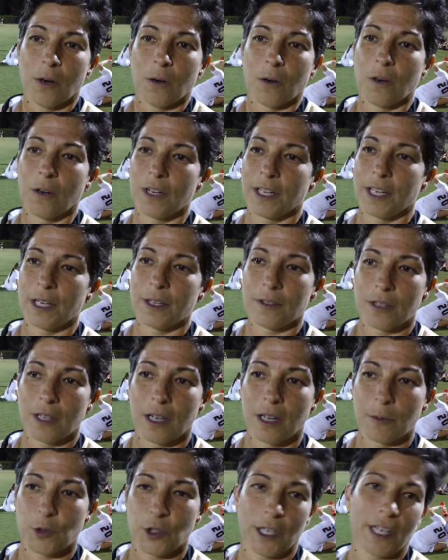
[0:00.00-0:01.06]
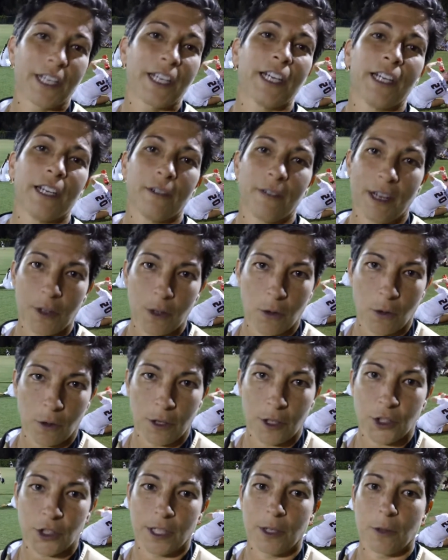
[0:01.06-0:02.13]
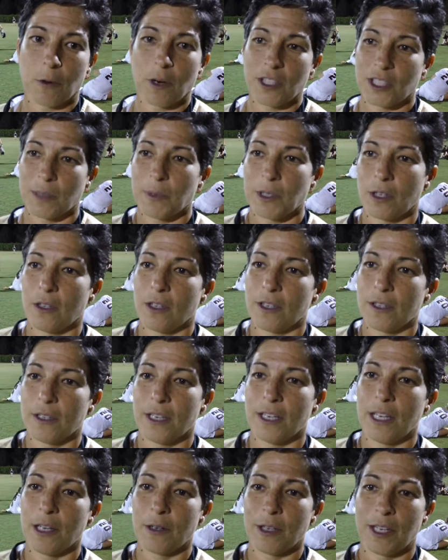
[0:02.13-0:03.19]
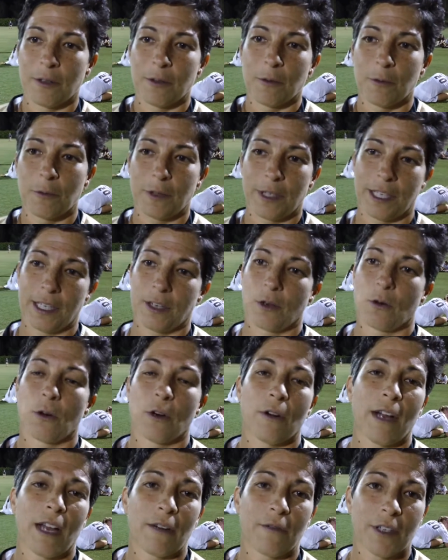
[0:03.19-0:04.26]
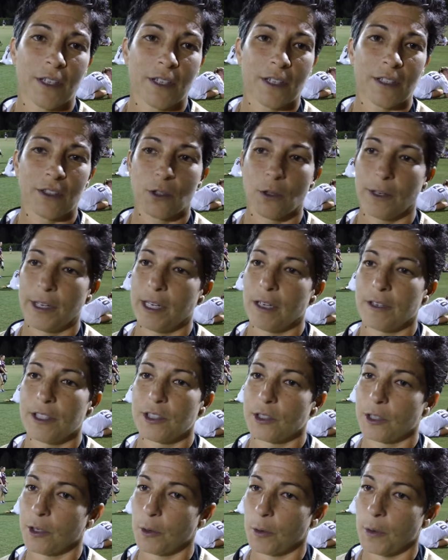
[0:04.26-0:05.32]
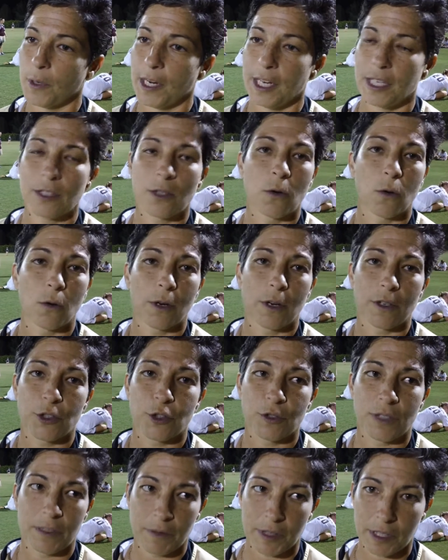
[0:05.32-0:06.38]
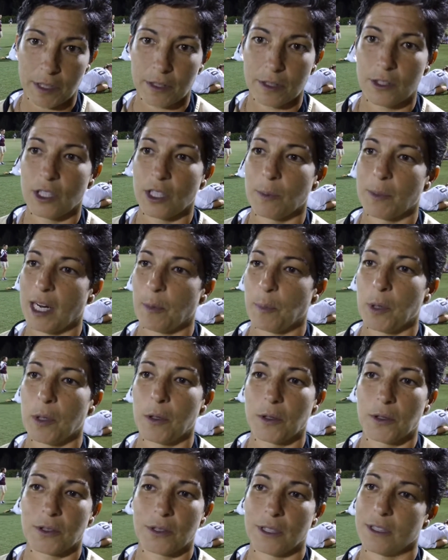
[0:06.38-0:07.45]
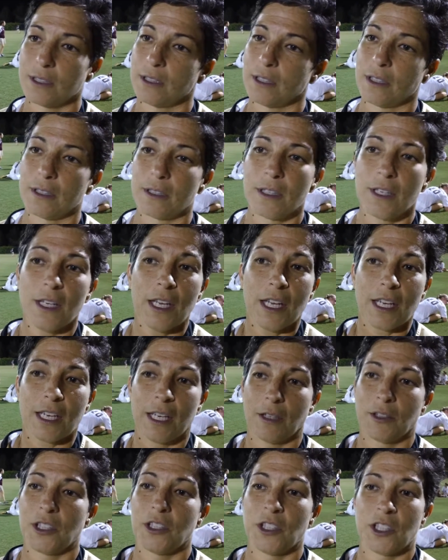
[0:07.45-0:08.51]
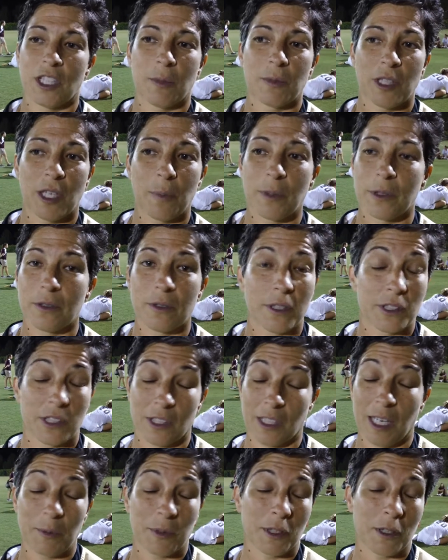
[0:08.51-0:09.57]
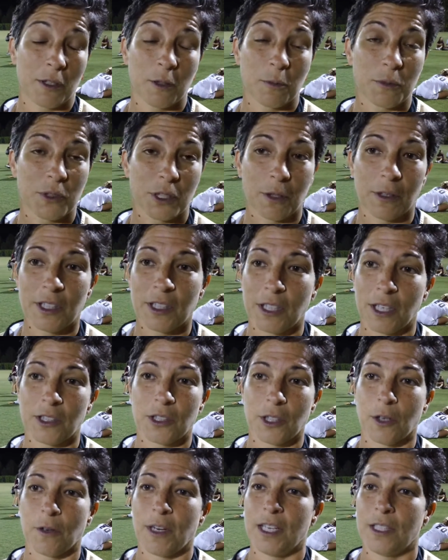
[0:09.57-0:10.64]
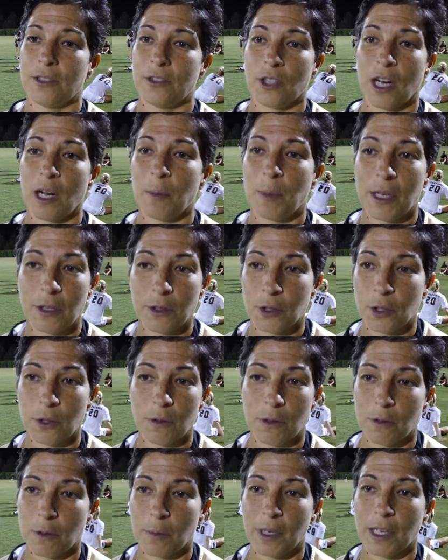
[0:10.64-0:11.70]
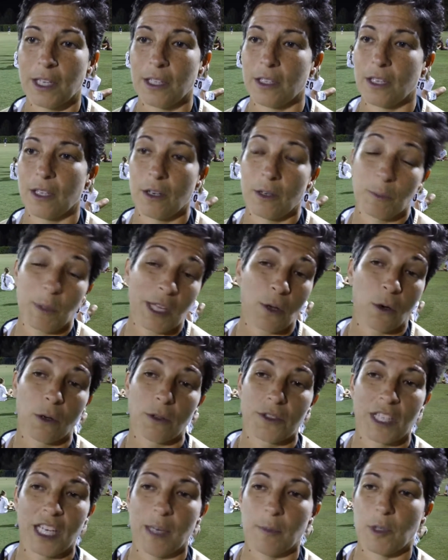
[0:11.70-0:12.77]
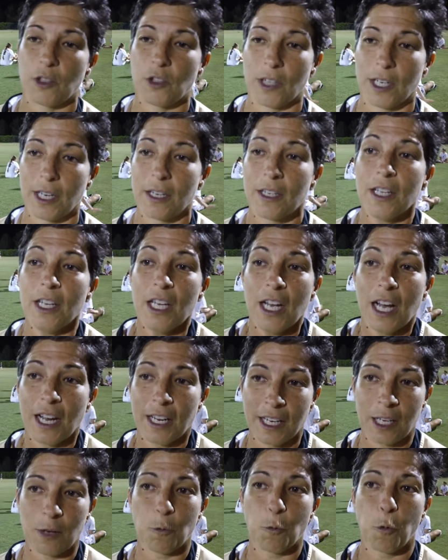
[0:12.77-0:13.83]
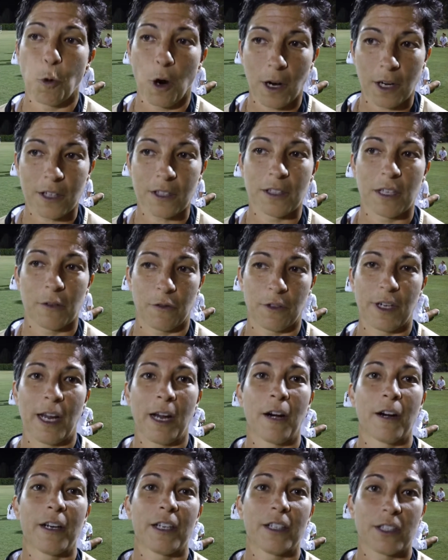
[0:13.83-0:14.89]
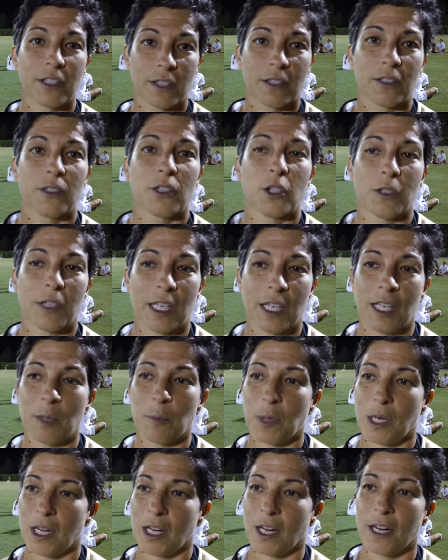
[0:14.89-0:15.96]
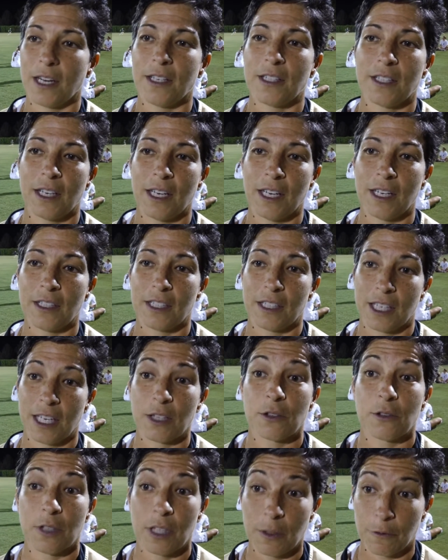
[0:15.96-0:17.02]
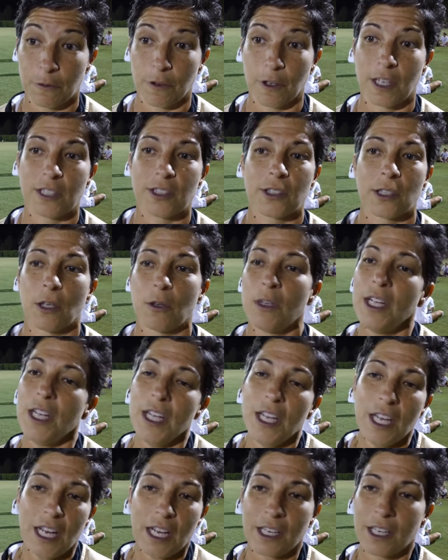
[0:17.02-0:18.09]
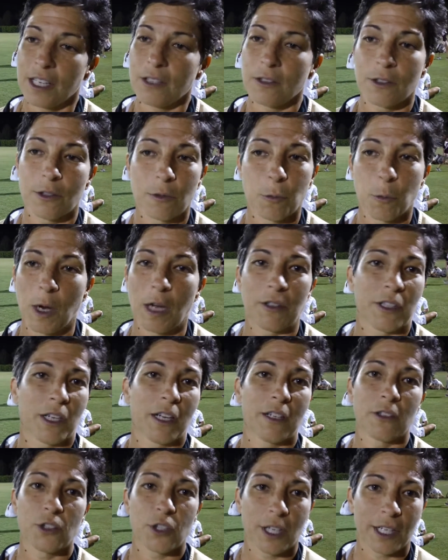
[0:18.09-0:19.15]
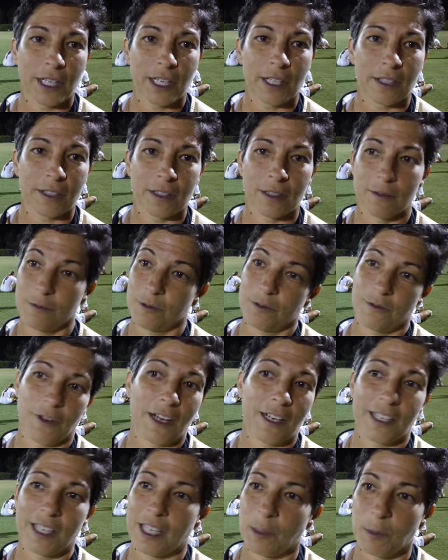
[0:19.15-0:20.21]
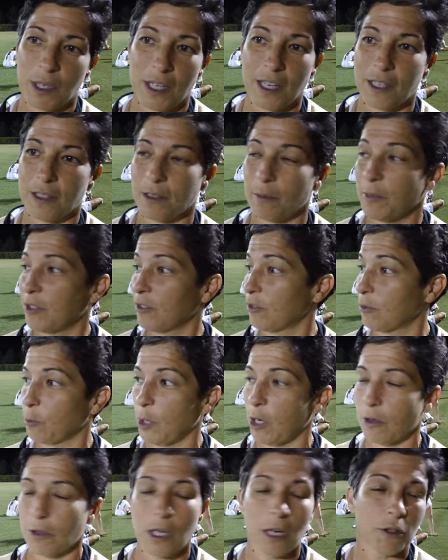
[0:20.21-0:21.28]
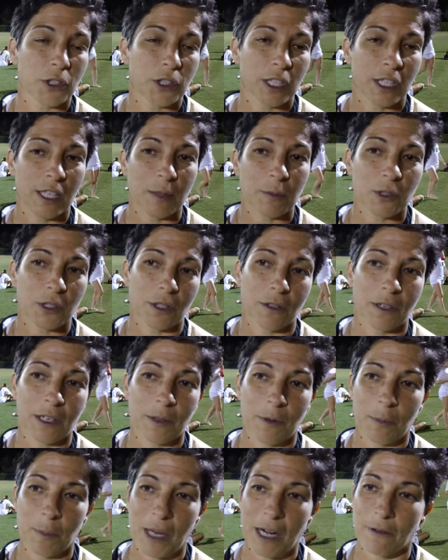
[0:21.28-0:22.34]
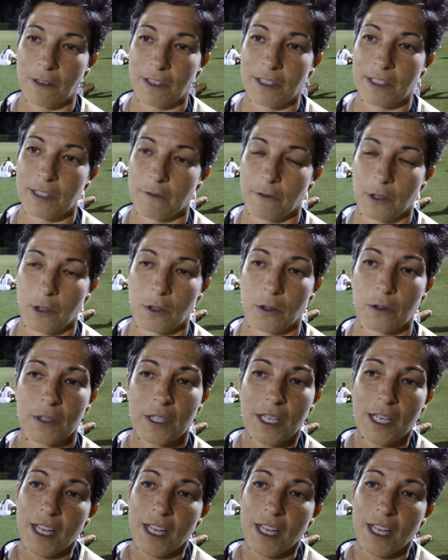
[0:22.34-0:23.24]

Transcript: Well, again, trying to get in around the corner, trying to work something on and get a corner out of it. And Tori Hale hits a great corner, driven to the back post. And Kelsey just comes up and slams it home. So it's a great job by the two of them and by the whole team to try to, again, work different areas to get in behind and to get in front. So, again, well done trying to finally get in behind them. It was a well-coached team, so it made it really difficult.